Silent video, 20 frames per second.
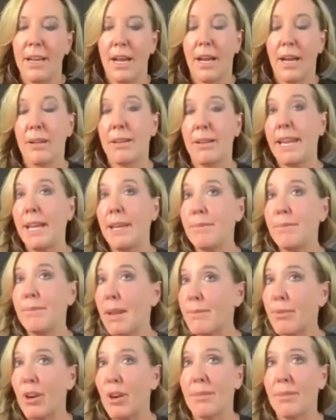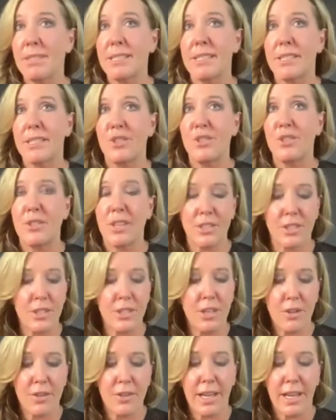I can't make promises, you guys
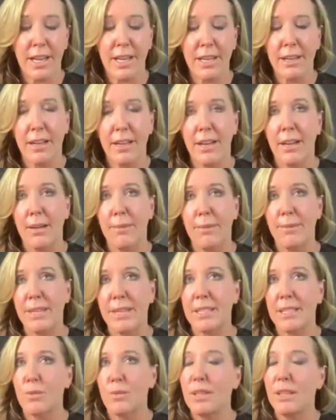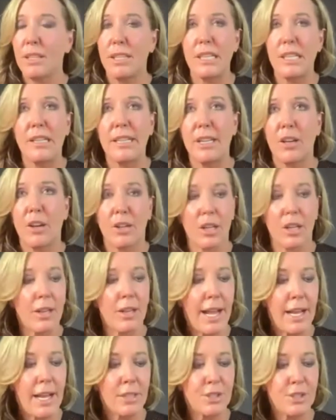know that, because we legally aren't
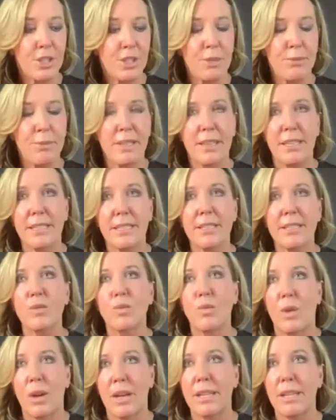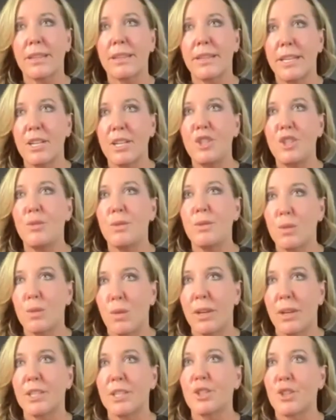allowed to, but this is one of the things you would
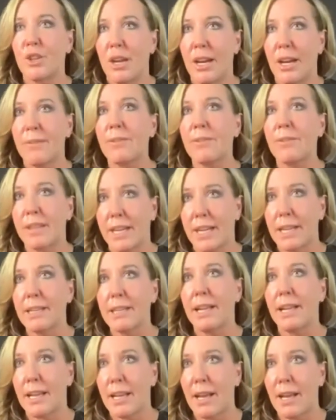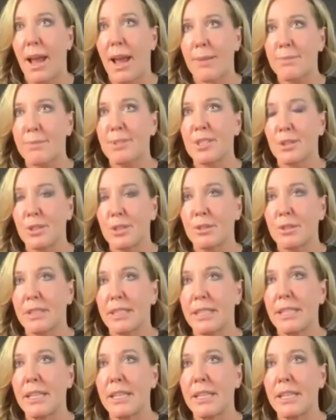want to try for that, absolutely.